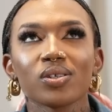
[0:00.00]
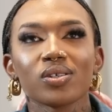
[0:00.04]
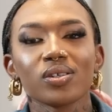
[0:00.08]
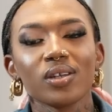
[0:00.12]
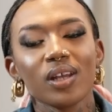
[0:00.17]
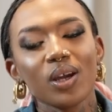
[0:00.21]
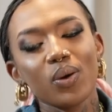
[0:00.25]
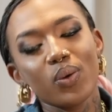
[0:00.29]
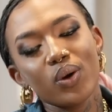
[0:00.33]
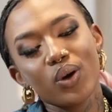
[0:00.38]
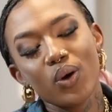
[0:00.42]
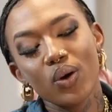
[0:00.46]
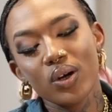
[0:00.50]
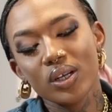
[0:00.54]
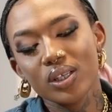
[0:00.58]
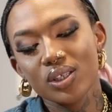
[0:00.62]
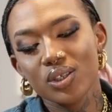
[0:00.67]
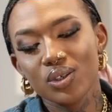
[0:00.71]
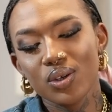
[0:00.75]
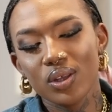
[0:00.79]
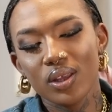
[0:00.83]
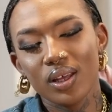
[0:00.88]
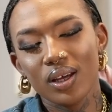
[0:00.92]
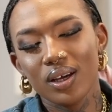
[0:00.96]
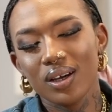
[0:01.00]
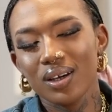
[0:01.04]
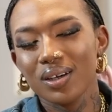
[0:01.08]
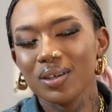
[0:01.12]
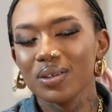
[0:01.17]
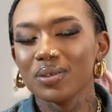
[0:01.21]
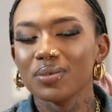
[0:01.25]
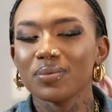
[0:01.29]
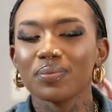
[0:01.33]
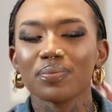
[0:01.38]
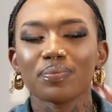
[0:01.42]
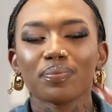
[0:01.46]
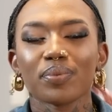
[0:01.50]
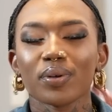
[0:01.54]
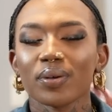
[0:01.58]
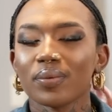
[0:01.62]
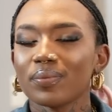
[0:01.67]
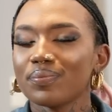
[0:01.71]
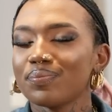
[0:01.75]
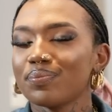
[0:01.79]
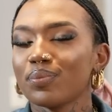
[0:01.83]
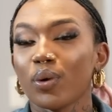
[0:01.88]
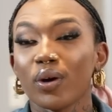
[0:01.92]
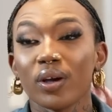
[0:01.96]
today we're going to
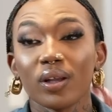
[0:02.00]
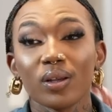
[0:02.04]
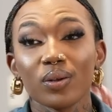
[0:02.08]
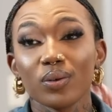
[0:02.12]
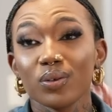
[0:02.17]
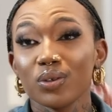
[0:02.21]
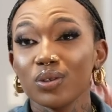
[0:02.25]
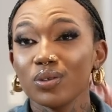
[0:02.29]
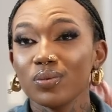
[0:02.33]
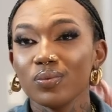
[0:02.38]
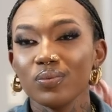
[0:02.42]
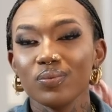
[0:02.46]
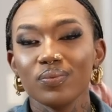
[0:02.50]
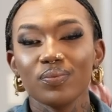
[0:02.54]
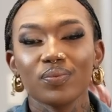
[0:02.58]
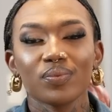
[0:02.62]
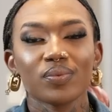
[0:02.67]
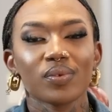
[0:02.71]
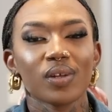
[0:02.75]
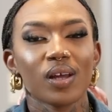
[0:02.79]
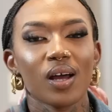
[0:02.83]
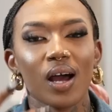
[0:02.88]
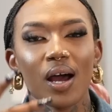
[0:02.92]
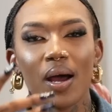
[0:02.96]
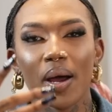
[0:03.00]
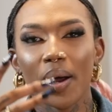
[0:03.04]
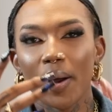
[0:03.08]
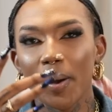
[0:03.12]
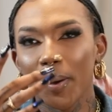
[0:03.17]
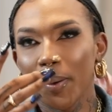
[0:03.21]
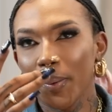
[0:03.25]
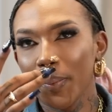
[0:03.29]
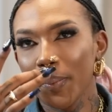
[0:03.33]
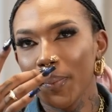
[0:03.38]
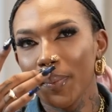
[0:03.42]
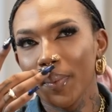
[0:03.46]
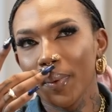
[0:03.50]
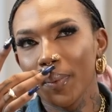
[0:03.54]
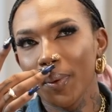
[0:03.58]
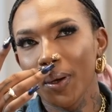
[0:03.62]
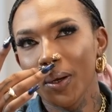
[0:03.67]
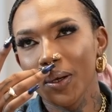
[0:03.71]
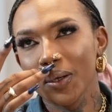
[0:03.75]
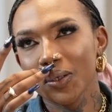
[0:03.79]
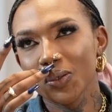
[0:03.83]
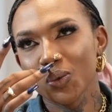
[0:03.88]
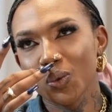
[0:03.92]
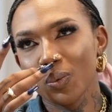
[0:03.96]
the boiler room
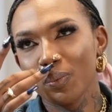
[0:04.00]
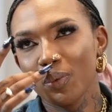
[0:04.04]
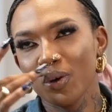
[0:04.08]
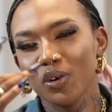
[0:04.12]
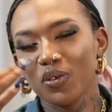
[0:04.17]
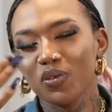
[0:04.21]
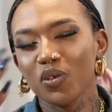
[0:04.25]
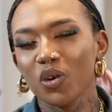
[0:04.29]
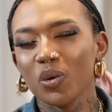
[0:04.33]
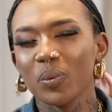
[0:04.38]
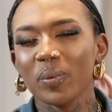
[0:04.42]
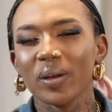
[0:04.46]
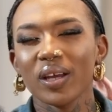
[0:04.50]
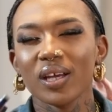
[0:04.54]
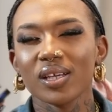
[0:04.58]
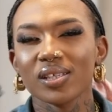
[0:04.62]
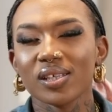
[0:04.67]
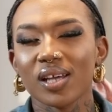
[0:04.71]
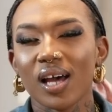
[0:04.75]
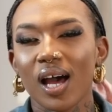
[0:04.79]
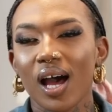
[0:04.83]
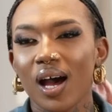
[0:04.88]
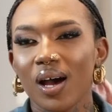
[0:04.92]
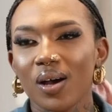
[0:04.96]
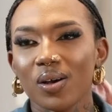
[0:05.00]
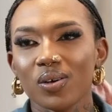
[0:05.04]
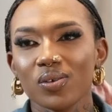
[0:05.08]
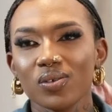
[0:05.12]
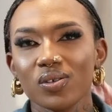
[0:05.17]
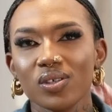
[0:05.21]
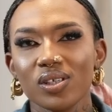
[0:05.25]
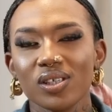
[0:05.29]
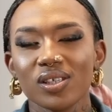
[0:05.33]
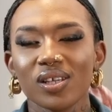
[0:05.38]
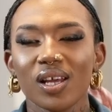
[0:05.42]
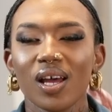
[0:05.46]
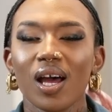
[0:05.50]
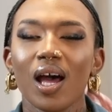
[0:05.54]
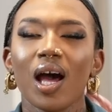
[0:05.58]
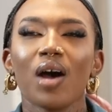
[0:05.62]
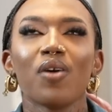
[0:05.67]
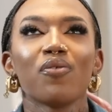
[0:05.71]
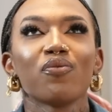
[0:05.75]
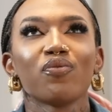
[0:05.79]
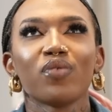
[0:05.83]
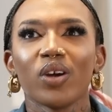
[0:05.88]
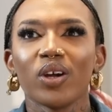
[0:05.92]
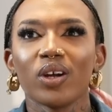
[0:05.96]
because we're performing as a house.
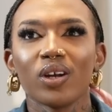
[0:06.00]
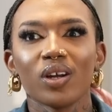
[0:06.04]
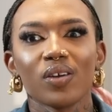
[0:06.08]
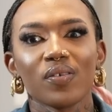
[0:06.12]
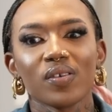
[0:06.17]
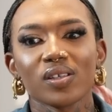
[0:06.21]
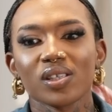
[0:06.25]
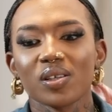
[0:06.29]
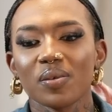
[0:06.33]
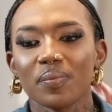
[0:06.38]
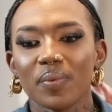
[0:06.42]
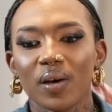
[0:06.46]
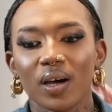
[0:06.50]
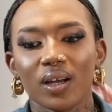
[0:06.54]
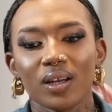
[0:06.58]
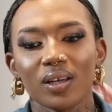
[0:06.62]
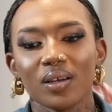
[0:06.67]
Very nervous about